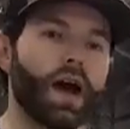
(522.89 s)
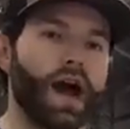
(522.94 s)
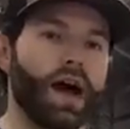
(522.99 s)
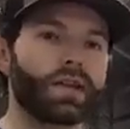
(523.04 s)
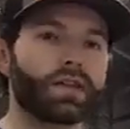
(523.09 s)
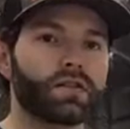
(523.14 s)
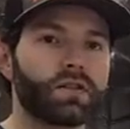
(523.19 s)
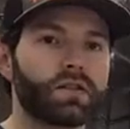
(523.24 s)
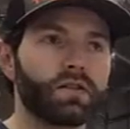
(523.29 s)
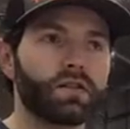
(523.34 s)

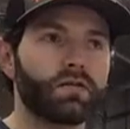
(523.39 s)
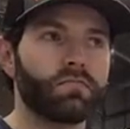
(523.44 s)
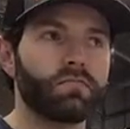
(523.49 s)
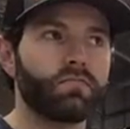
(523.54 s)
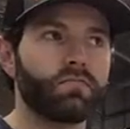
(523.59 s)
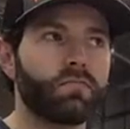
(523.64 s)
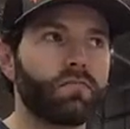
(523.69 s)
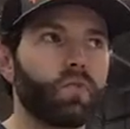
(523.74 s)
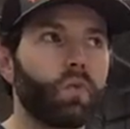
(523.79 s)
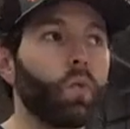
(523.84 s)
So get
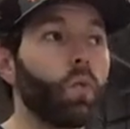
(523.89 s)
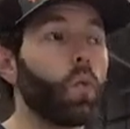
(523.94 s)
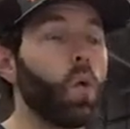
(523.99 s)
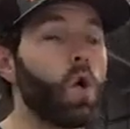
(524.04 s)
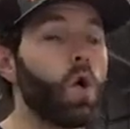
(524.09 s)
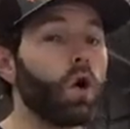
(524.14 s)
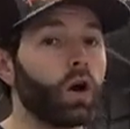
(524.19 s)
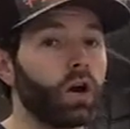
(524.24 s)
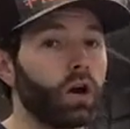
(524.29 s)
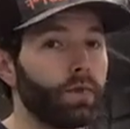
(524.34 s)
the
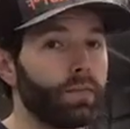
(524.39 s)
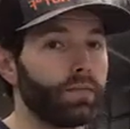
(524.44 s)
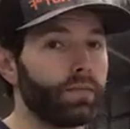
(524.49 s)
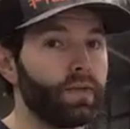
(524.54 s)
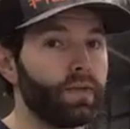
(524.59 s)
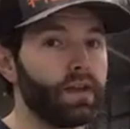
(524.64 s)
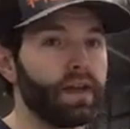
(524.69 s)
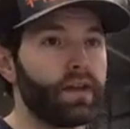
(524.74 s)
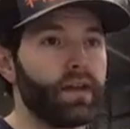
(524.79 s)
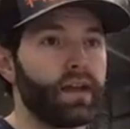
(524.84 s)
glass
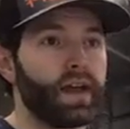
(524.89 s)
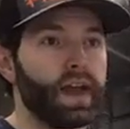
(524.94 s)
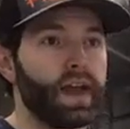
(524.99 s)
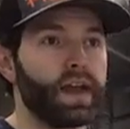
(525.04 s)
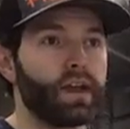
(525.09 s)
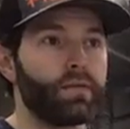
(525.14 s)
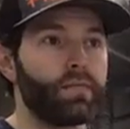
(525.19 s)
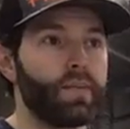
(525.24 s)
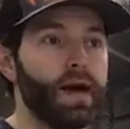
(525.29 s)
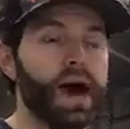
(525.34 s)

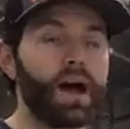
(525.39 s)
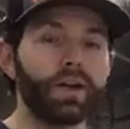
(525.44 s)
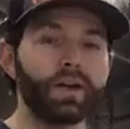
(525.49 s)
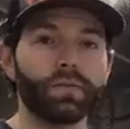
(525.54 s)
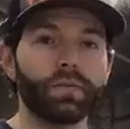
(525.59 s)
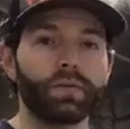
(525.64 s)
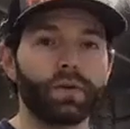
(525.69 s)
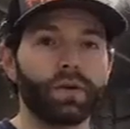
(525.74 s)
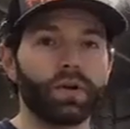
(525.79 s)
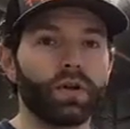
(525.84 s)
warm
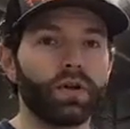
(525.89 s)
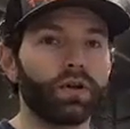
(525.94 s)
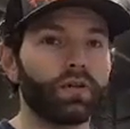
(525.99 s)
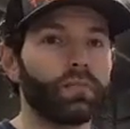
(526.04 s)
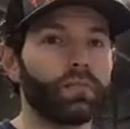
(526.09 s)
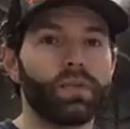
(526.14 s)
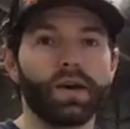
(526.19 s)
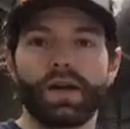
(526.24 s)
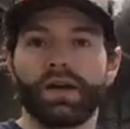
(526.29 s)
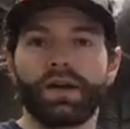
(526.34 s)
and
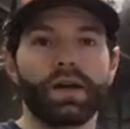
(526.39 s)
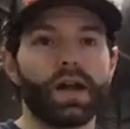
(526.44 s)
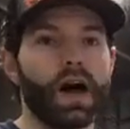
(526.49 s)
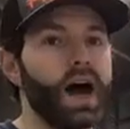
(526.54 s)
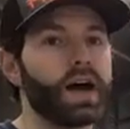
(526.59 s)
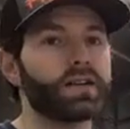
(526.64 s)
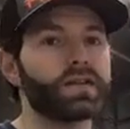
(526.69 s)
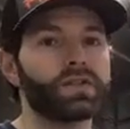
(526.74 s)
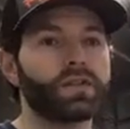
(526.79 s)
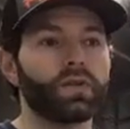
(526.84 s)

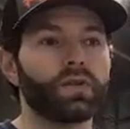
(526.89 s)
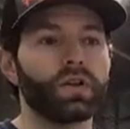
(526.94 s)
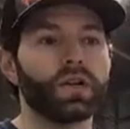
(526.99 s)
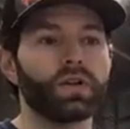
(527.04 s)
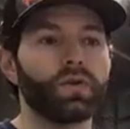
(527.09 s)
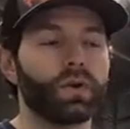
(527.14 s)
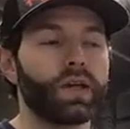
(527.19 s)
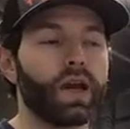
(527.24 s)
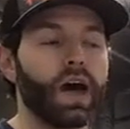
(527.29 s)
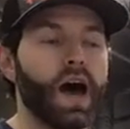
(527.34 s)
malleable,
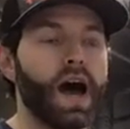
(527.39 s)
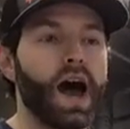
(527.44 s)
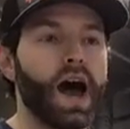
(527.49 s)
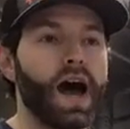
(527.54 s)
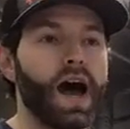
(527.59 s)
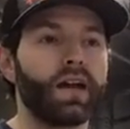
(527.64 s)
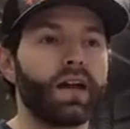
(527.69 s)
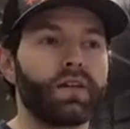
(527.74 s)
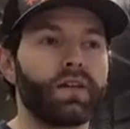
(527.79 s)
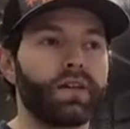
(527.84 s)
but
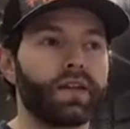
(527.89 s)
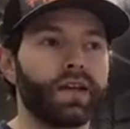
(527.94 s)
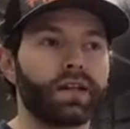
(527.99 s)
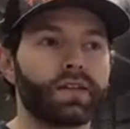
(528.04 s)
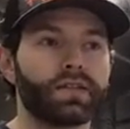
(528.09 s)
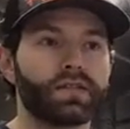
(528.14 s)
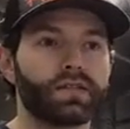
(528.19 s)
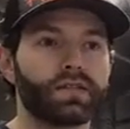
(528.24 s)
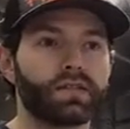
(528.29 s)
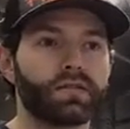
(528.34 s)
not so
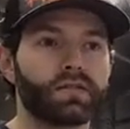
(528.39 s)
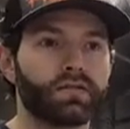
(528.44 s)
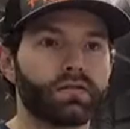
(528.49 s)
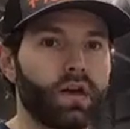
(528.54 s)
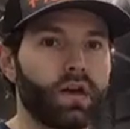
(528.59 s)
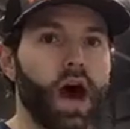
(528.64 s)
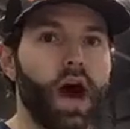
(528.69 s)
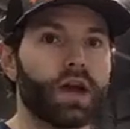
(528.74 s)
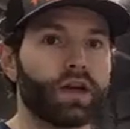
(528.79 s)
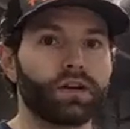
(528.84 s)
liquidy
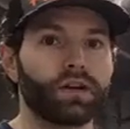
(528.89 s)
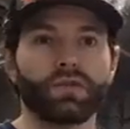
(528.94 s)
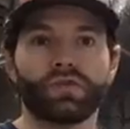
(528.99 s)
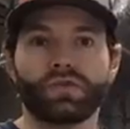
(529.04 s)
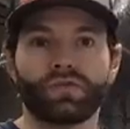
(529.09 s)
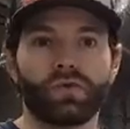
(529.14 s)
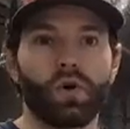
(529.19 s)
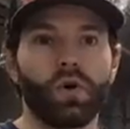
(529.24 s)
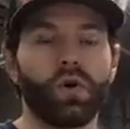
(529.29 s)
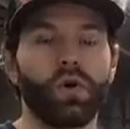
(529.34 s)
hot that
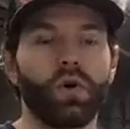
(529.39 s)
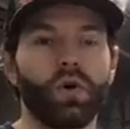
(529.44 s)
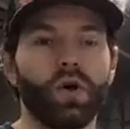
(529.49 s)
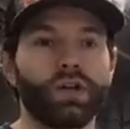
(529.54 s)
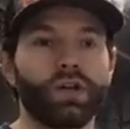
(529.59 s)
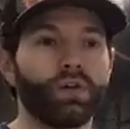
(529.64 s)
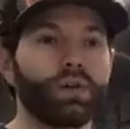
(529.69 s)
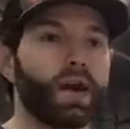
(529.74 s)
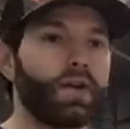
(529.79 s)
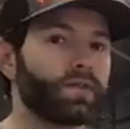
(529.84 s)
it's
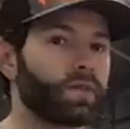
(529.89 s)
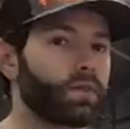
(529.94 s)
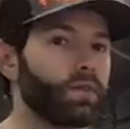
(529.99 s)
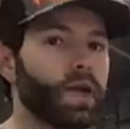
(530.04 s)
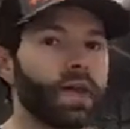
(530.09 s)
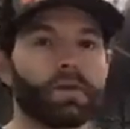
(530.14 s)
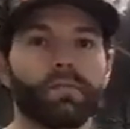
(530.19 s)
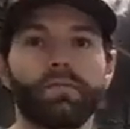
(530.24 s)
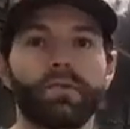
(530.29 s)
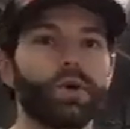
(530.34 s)
out of
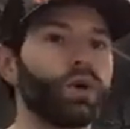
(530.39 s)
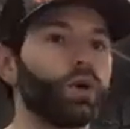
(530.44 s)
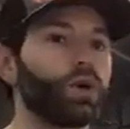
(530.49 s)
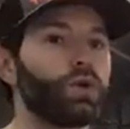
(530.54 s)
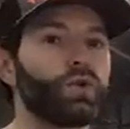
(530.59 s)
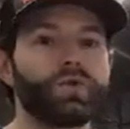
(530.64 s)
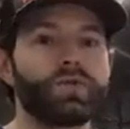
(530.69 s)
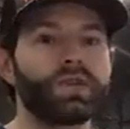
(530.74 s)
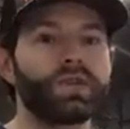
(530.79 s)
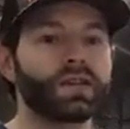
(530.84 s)
control and
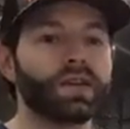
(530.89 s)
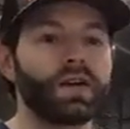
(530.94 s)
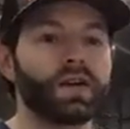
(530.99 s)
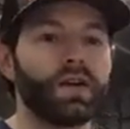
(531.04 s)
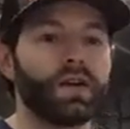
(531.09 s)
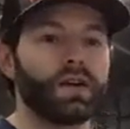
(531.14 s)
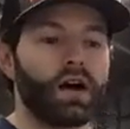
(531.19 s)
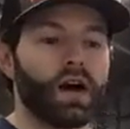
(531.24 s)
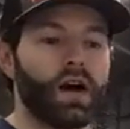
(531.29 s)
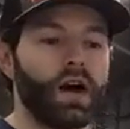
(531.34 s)
you have to make
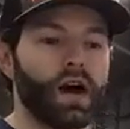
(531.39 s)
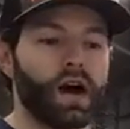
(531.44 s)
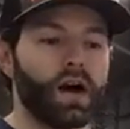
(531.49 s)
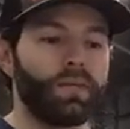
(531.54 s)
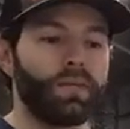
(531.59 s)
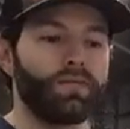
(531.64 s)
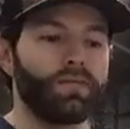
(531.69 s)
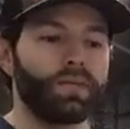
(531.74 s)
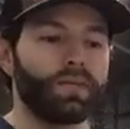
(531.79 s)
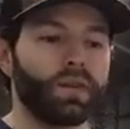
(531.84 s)

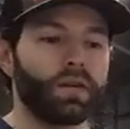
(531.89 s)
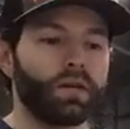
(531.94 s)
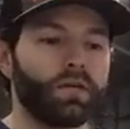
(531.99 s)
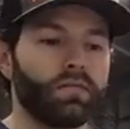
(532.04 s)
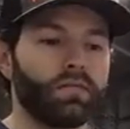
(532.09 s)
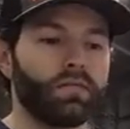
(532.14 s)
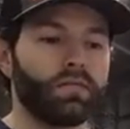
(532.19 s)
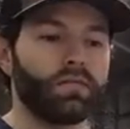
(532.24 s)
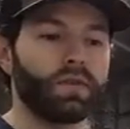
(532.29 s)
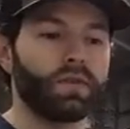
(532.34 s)
moves
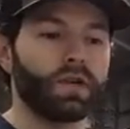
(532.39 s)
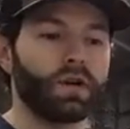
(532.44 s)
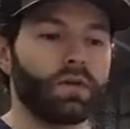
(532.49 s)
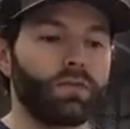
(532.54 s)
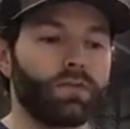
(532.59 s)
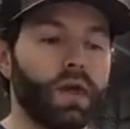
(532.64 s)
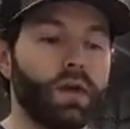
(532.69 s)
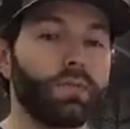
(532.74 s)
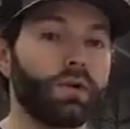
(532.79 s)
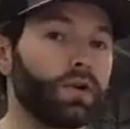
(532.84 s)

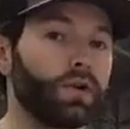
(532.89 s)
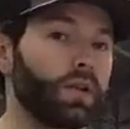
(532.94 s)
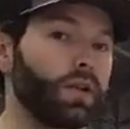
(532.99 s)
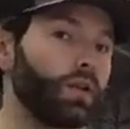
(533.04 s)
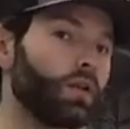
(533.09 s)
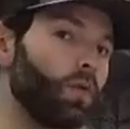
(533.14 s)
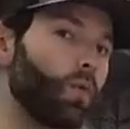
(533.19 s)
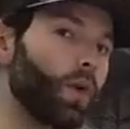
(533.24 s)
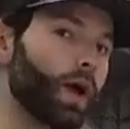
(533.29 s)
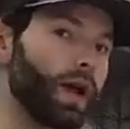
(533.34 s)
that,
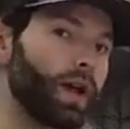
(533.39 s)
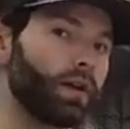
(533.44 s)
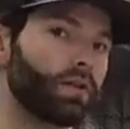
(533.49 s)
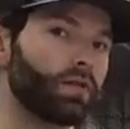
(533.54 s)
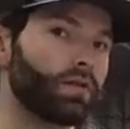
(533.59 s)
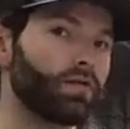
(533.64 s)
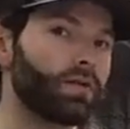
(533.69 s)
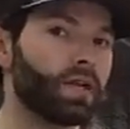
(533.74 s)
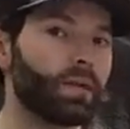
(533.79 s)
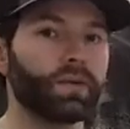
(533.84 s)
you know,
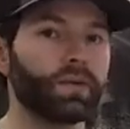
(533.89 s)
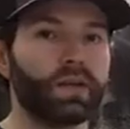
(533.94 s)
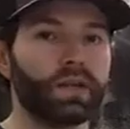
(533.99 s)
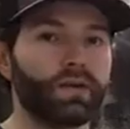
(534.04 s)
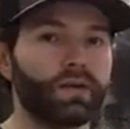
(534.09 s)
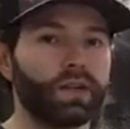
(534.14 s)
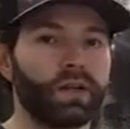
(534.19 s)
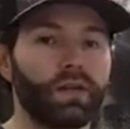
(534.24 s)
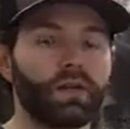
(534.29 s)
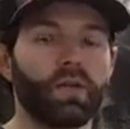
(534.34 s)
maybe you need to
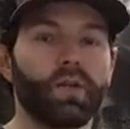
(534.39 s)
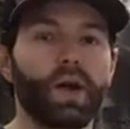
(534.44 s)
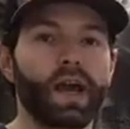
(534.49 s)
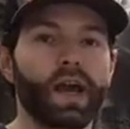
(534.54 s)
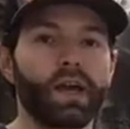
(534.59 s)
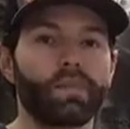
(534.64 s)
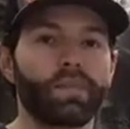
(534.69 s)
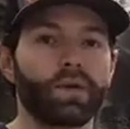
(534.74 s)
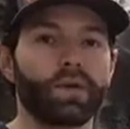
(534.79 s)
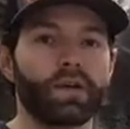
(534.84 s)
wait. You
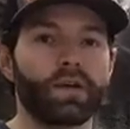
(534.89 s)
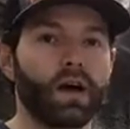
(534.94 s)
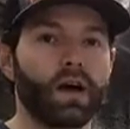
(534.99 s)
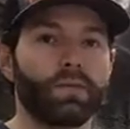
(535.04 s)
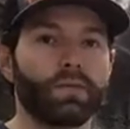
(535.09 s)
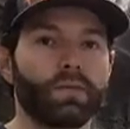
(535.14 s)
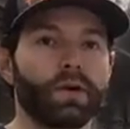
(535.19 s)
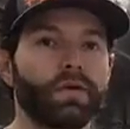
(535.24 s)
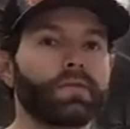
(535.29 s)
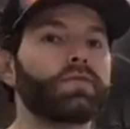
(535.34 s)
typically would
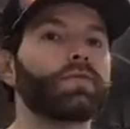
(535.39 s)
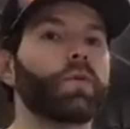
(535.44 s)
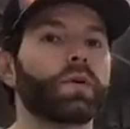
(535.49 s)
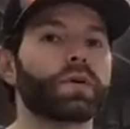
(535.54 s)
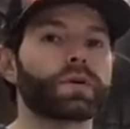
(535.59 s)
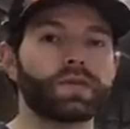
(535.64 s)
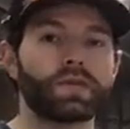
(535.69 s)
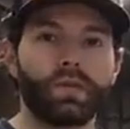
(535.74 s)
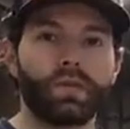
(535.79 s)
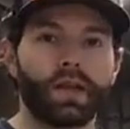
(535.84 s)
need to wait,
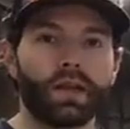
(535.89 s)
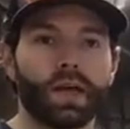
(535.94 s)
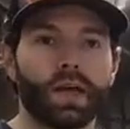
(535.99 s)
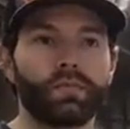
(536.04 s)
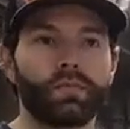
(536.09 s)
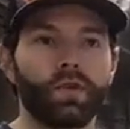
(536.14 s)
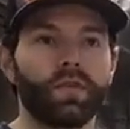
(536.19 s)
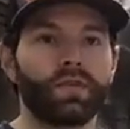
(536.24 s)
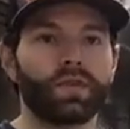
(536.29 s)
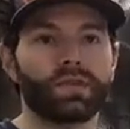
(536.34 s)
but now you're
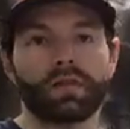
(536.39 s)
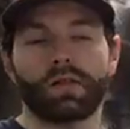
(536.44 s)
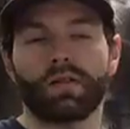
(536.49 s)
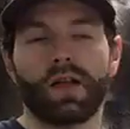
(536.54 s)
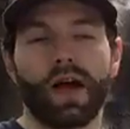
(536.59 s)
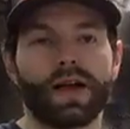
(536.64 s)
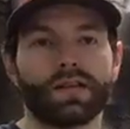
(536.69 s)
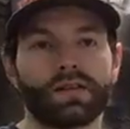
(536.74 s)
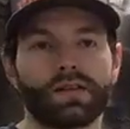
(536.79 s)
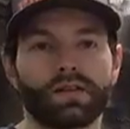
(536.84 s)
being forced
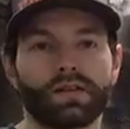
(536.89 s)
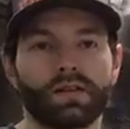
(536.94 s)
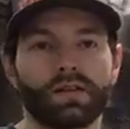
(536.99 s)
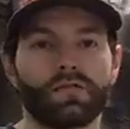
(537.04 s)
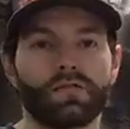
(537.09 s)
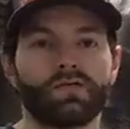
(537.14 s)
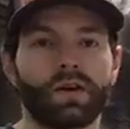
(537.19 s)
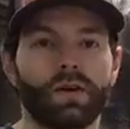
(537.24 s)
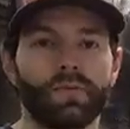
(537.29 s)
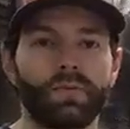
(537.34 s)
to make that
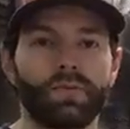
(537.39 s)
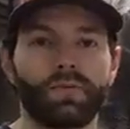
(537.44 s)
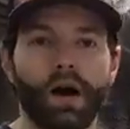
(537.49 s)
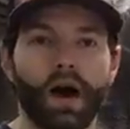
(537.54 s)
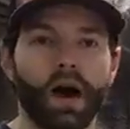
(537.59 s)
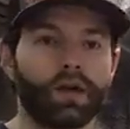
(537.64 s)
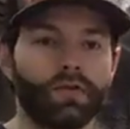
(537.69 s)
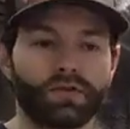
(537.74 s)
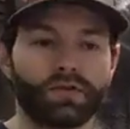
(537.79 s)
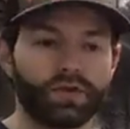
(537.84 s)
move because the
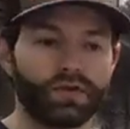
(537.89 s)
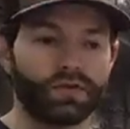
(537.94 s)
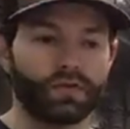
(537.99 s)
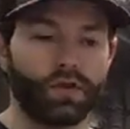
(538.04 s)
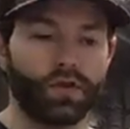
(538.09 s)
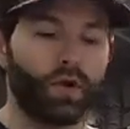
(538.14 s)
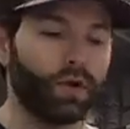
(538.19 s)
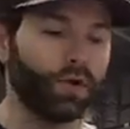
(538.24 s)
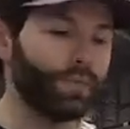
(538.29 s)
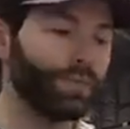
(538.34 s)
glass is going to
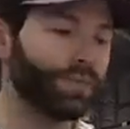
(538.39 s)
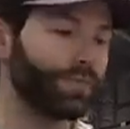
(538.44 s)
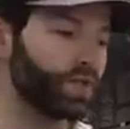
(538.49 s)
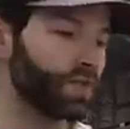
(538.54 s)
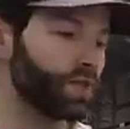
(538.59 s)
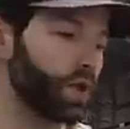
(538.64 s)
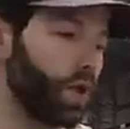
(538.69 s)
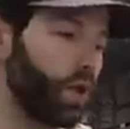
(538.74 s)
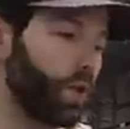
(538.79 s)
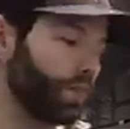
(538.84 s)
drip out
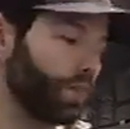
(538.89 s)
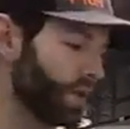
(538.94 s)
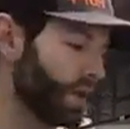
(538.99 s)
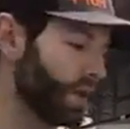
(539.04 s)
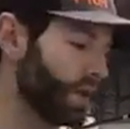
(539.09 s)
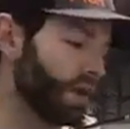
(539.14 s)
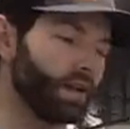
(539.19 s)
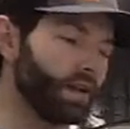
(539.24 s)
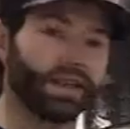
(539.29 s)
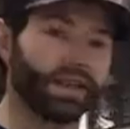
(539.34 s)
of
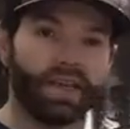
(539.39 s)
control.